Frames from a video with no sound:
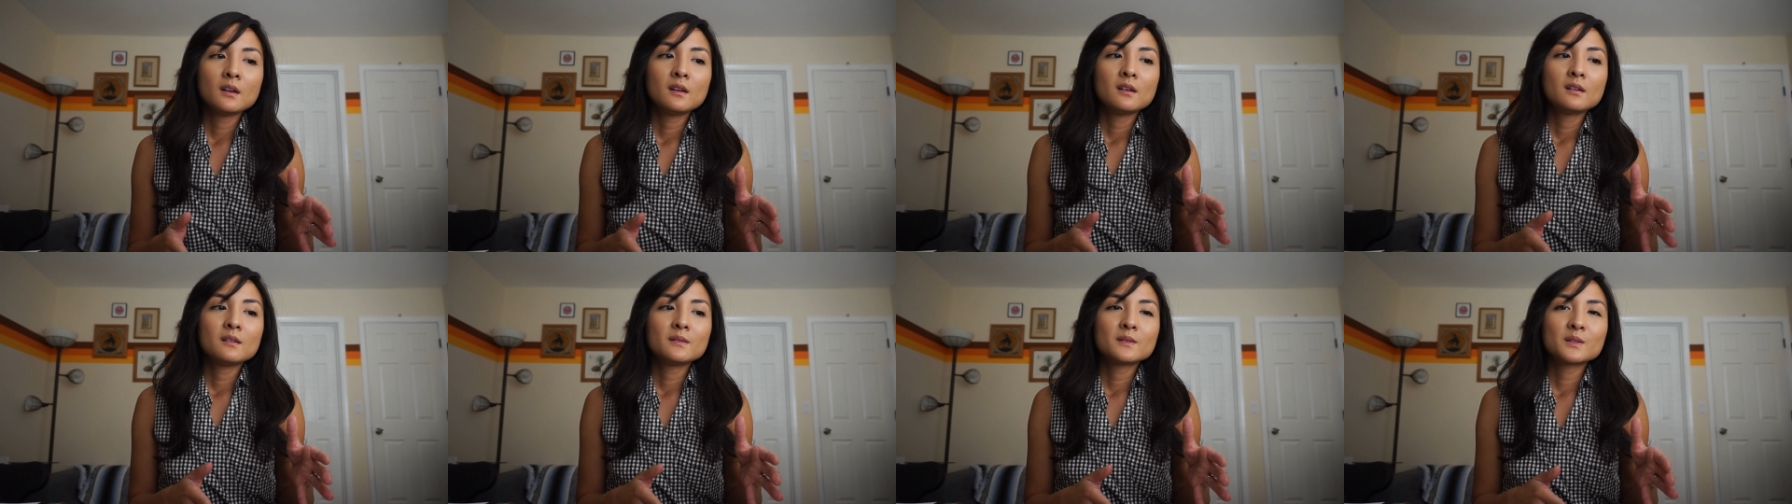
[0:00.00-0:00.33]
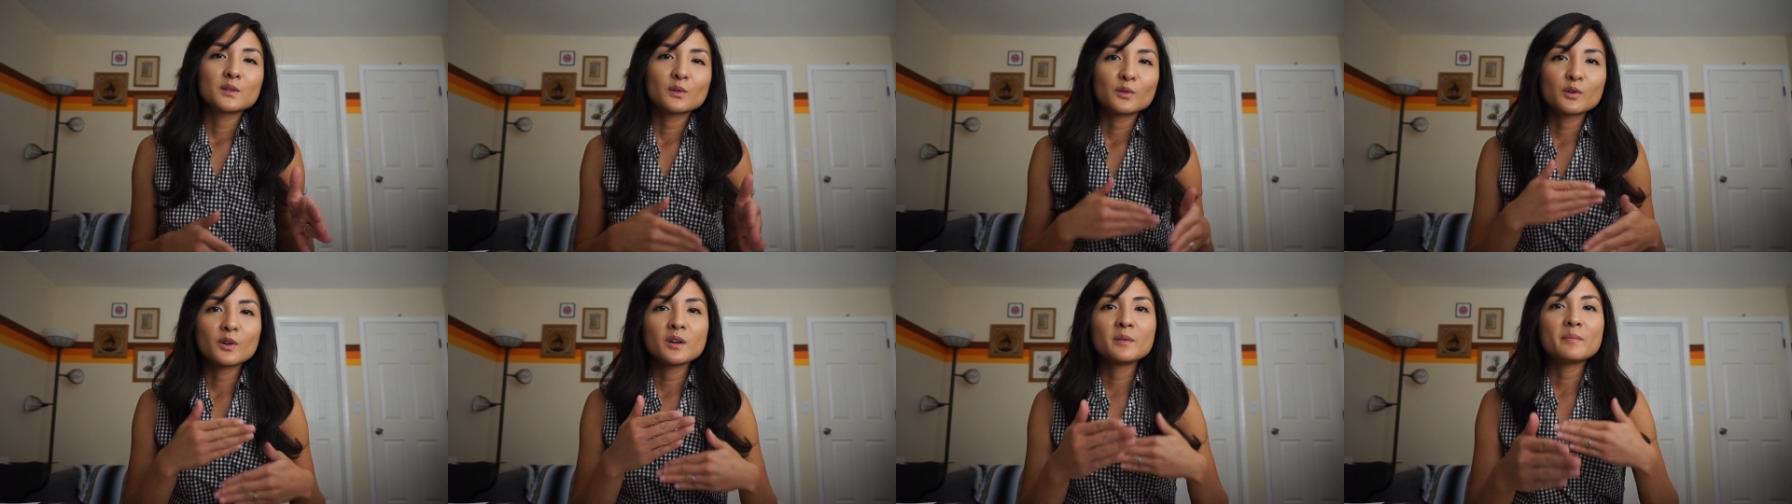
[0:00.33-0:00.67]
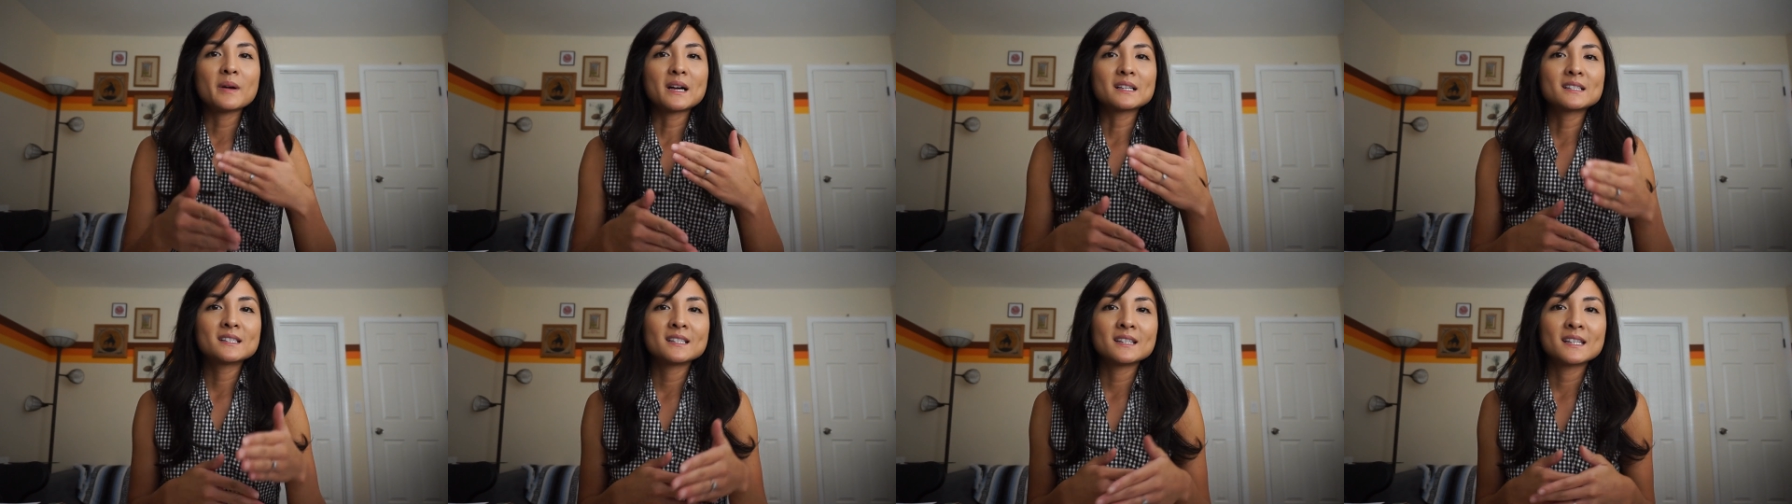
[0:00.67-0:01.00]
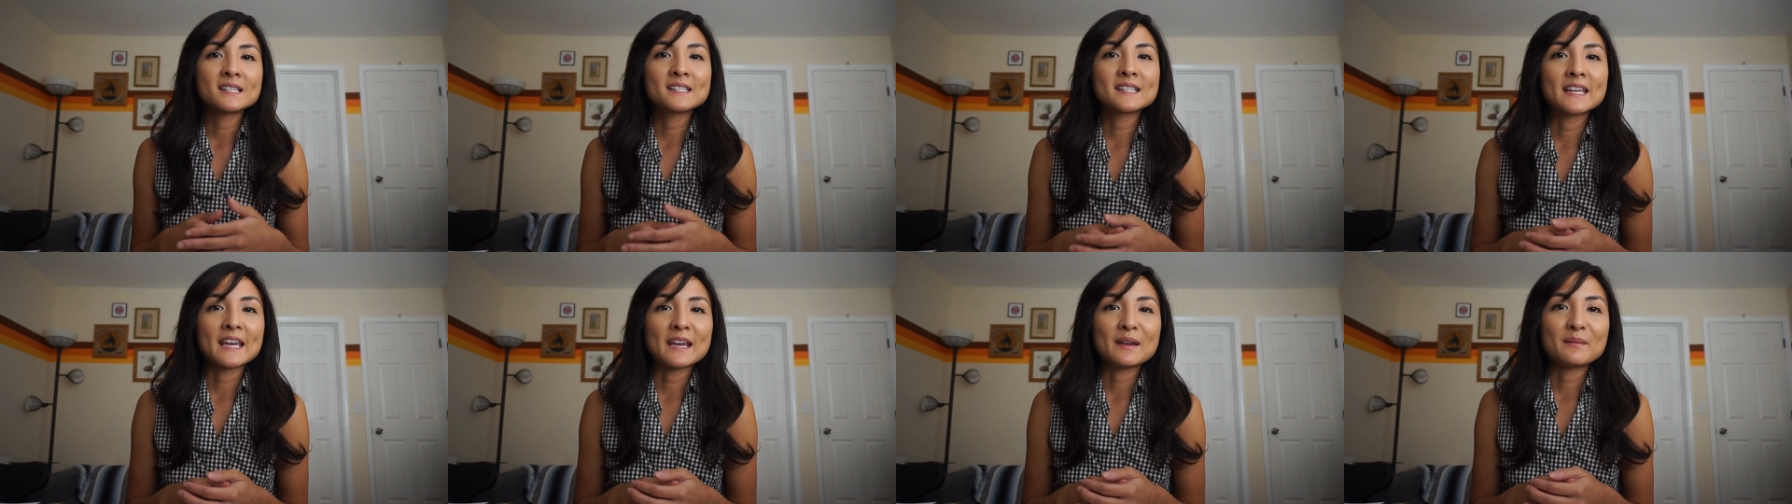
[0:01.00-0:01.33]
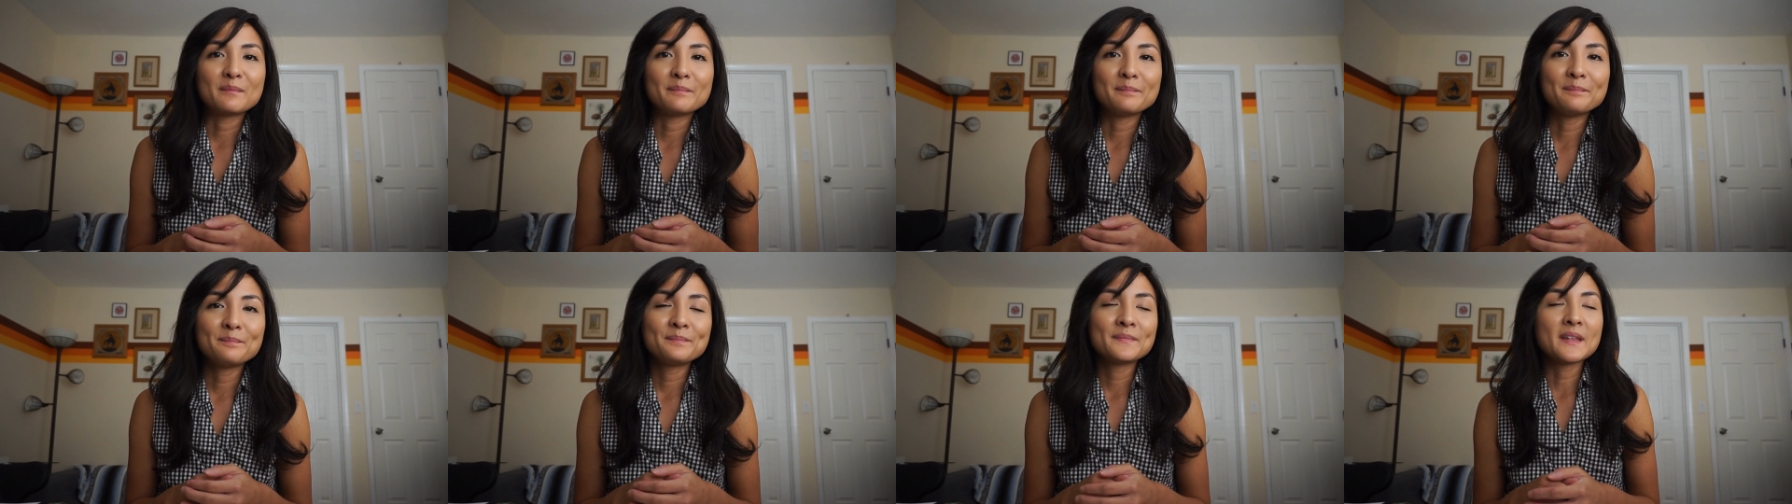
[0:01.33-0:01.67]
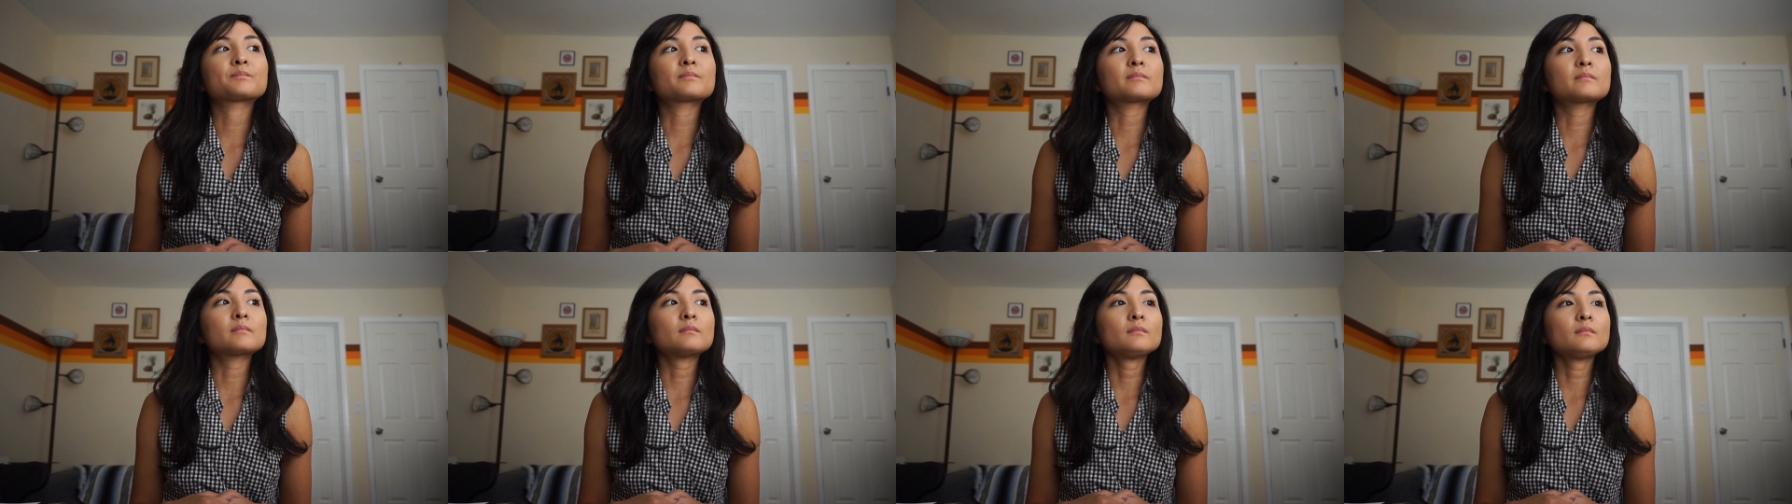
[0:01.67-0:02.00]
So going back to this game,
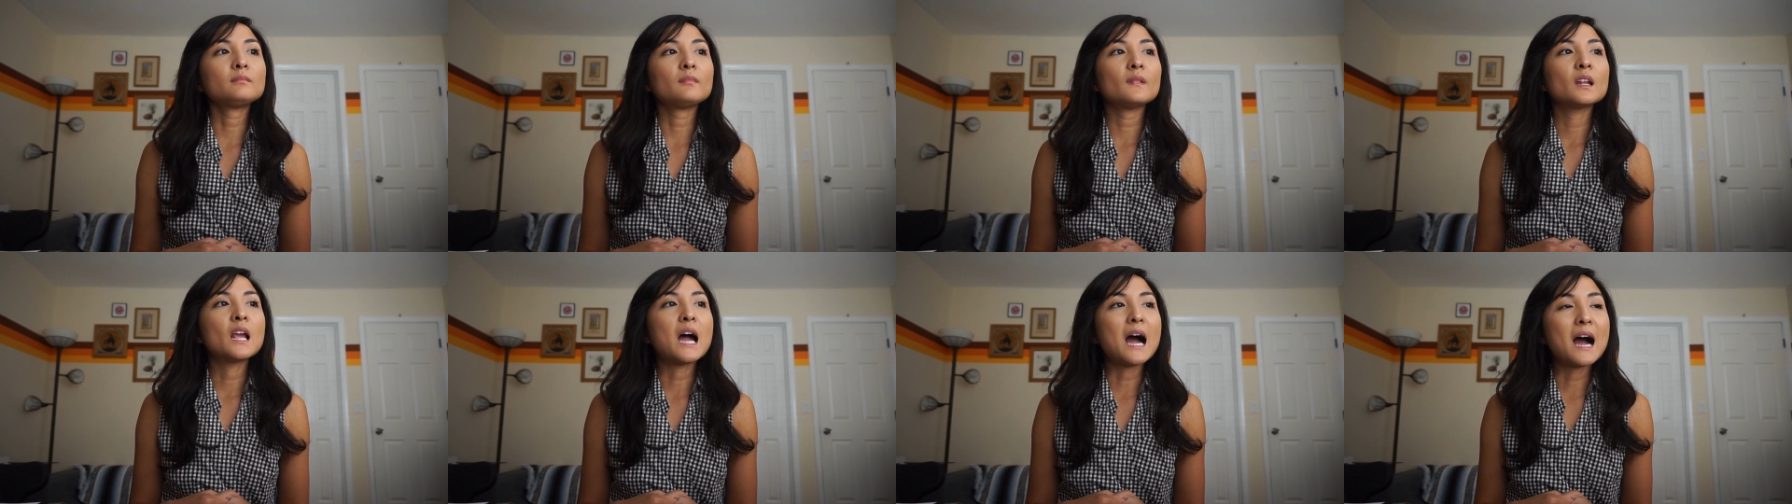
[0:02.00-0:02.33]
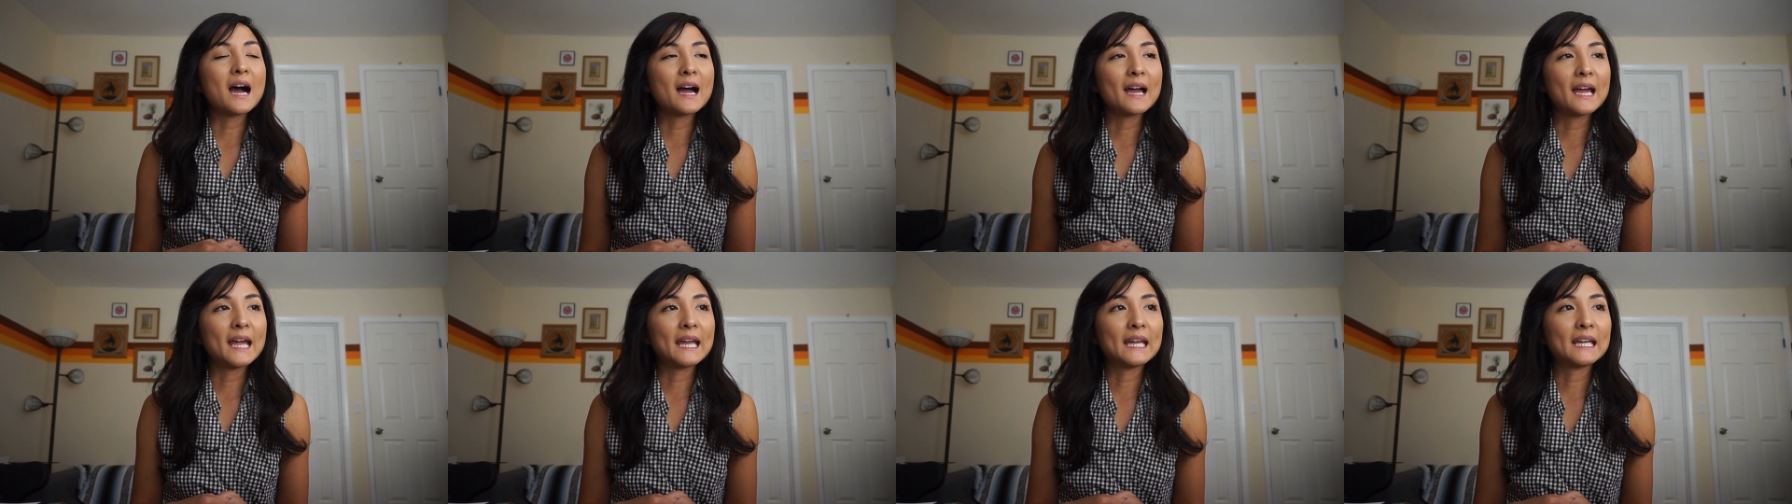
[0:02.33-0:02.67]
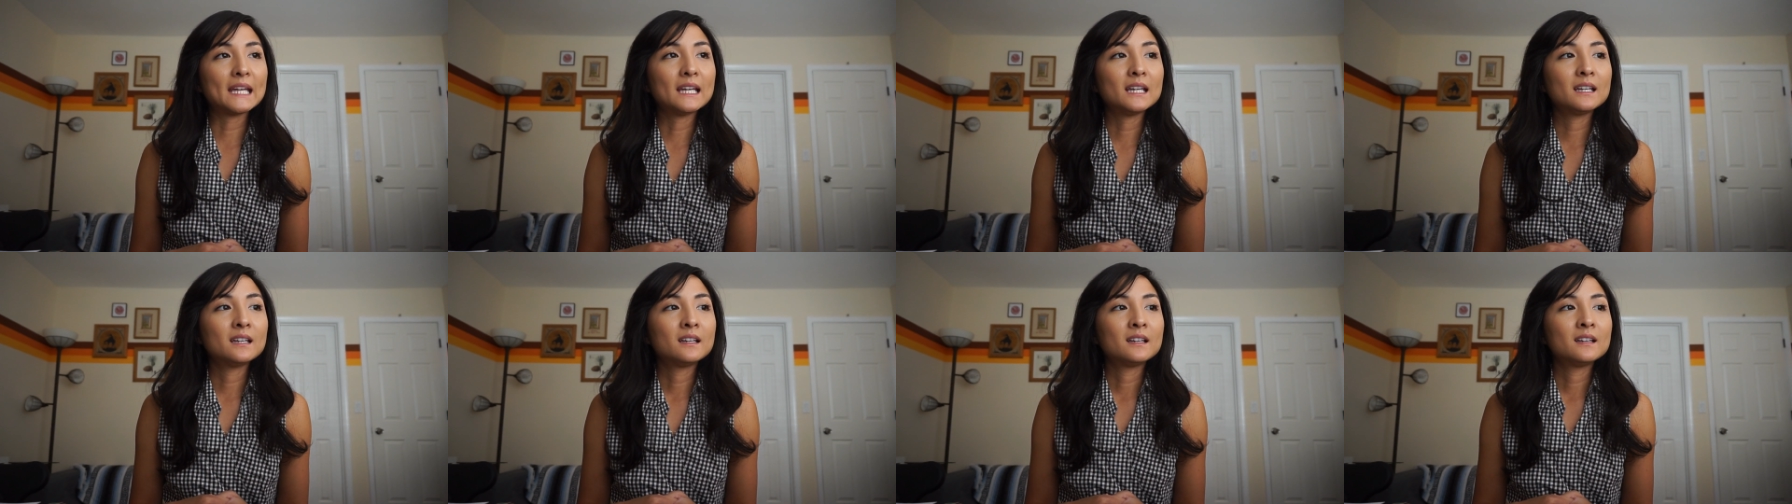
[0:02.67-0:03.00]
I